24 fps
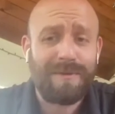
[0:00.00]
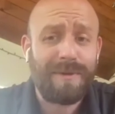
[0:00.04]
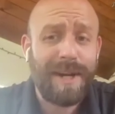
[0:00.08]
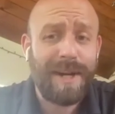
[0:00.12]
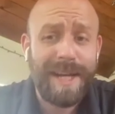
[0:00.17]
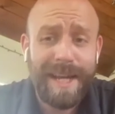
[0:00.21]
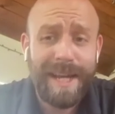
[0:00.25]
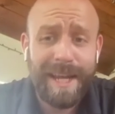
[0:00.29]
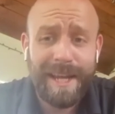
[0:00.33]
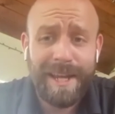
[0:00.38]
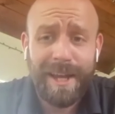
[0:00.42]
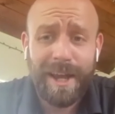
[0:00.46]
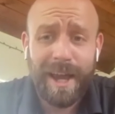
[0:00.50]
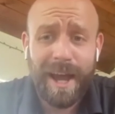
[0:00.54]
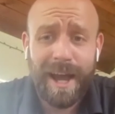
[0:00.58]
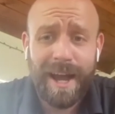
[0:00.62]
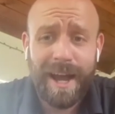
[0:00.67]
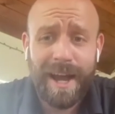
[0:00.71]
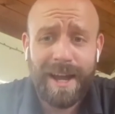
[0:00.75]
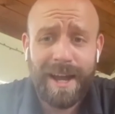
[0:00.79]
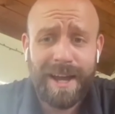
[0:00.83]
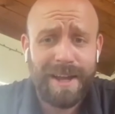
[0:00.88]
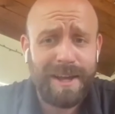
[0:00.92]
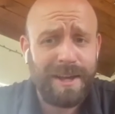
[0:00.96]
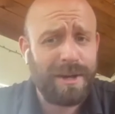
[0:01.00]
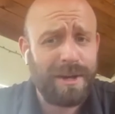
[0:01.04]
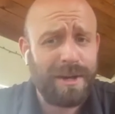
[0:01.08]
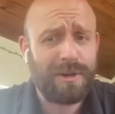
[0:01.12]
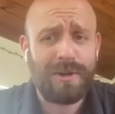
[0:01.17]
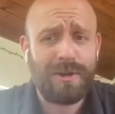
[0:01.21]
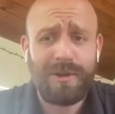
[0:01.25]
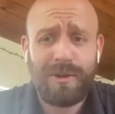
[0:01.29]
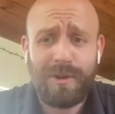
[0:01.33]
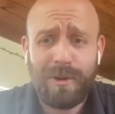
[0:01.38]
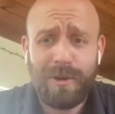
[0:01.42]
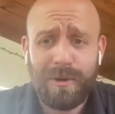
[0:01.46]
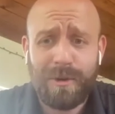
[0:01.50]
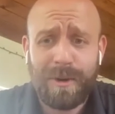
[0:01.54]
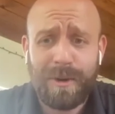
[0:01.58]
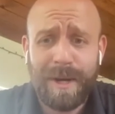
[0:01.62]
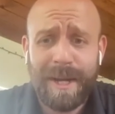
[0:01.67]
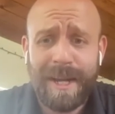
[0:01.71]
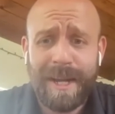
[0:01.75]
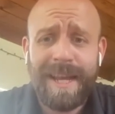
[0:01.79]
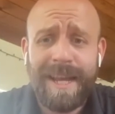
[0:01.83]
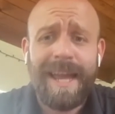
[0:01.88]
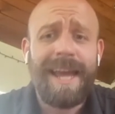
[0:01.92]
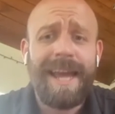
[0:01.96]
reading your
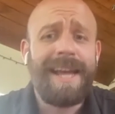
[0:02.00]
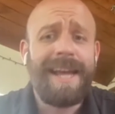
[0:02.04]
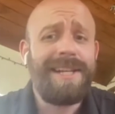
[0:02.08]
story,